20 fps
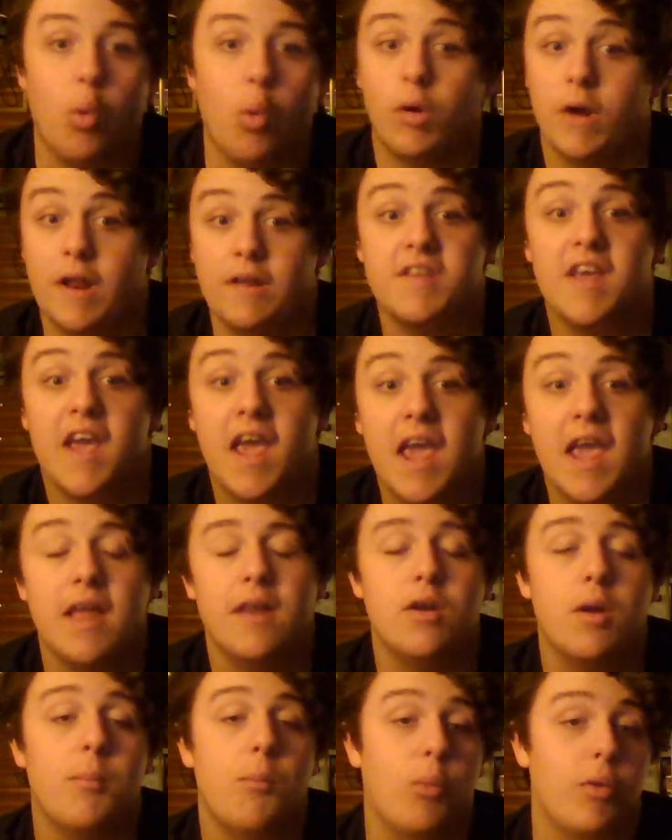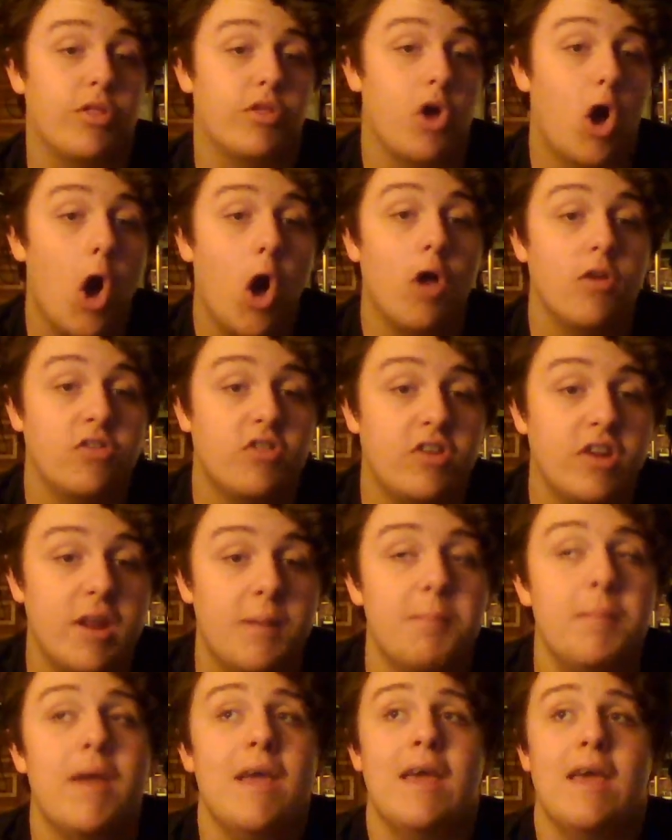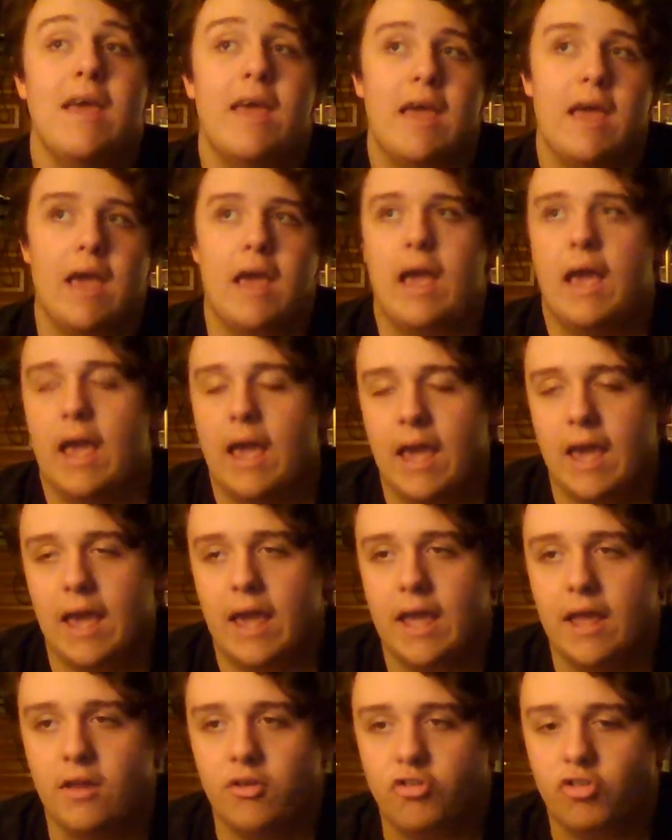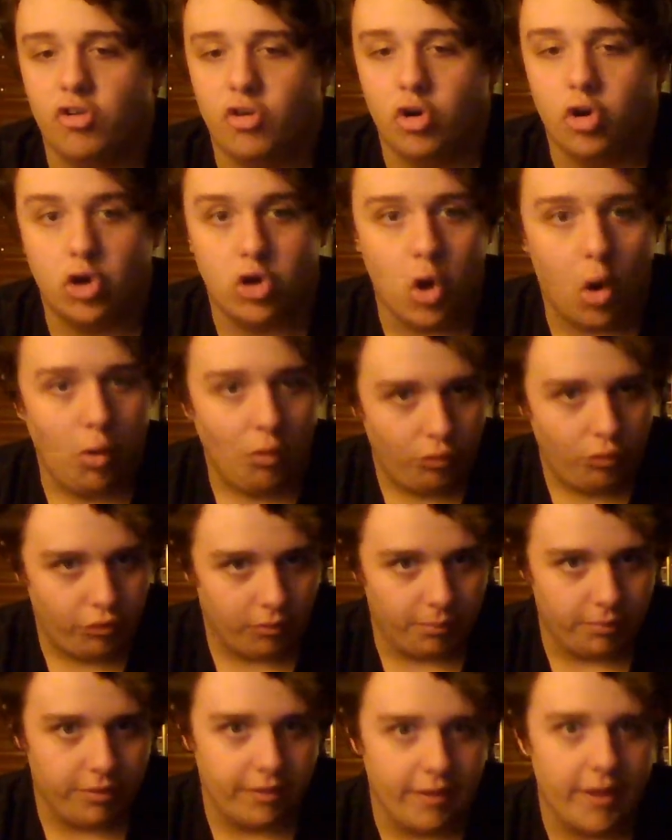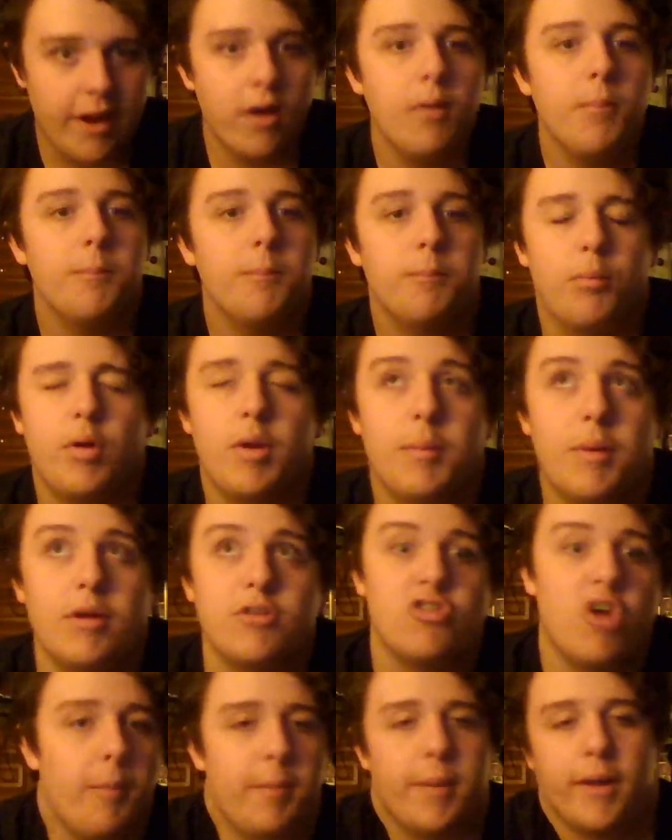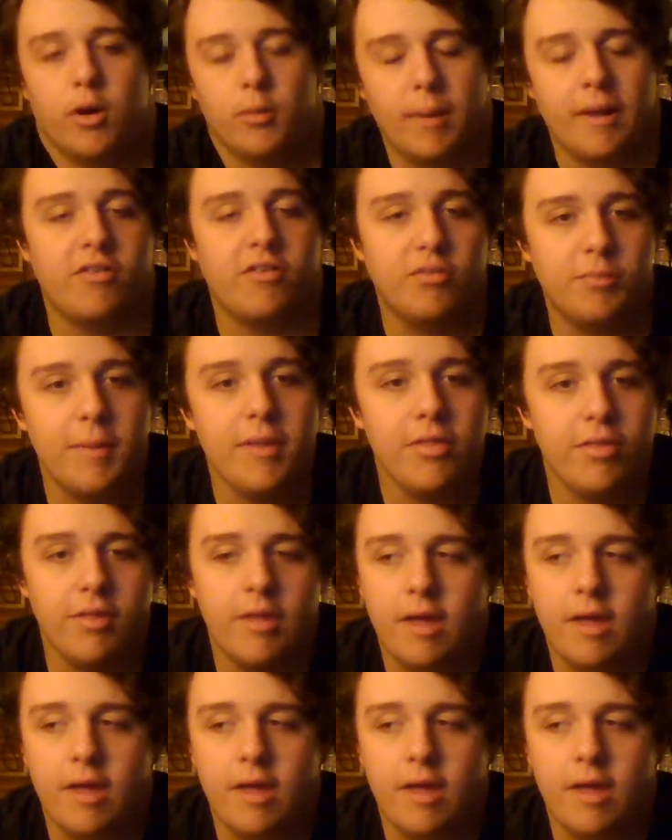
in a tandem with Koskinen and go from there. Pretty much a better Mike Smith.